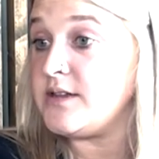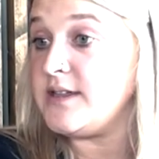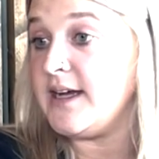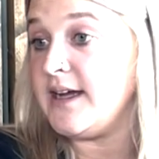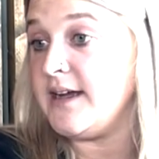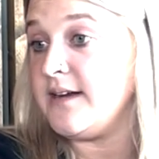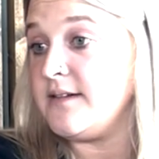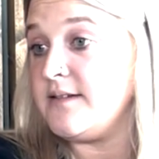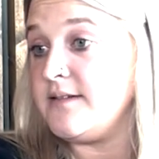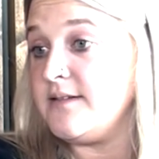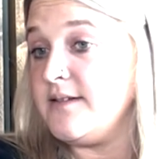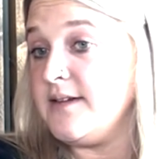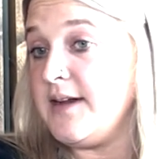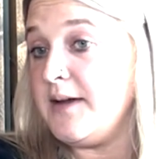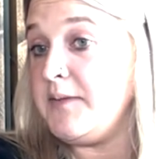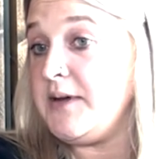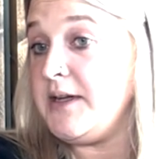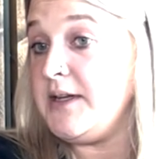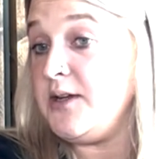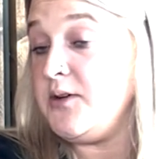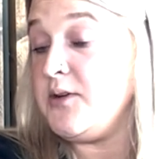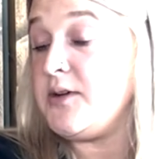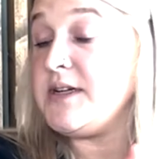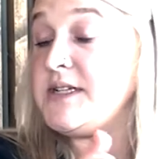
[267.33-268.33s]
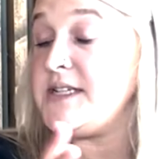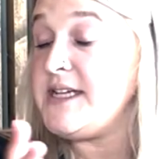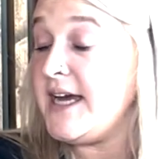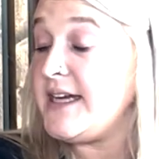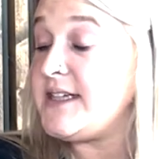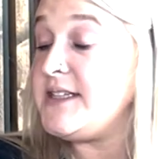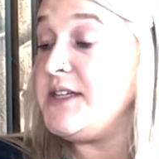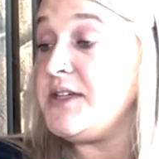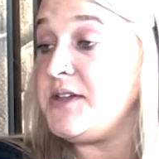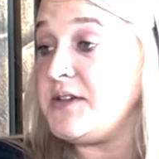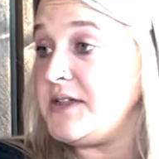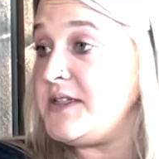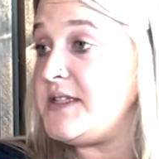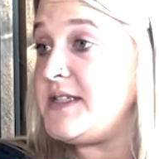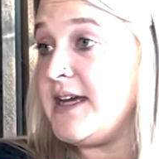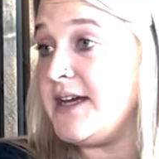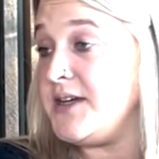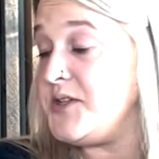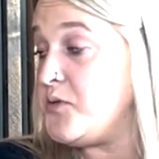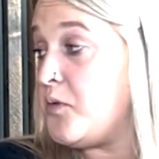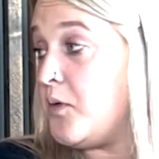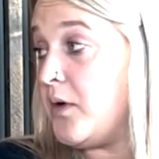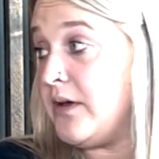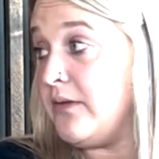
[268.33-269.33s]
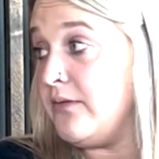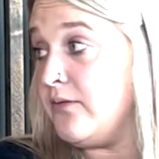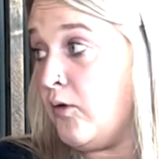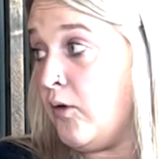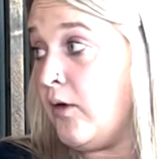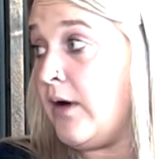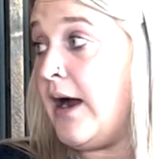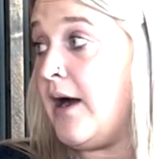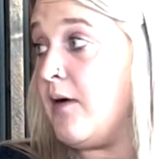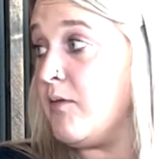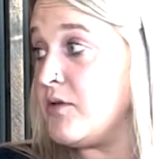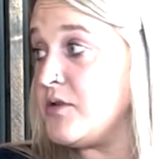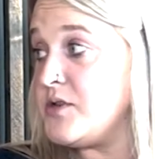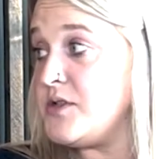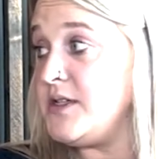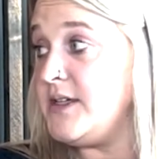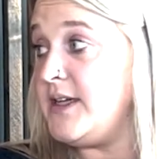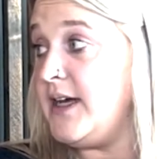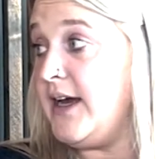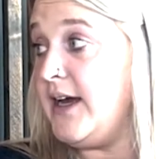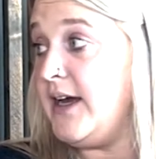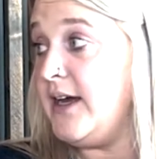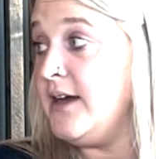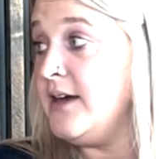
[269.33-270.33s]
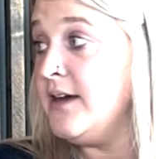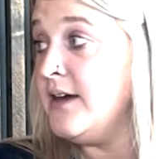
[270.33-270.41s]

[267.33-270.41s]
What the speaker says: That, I mean, you could technically say 24 hours a day.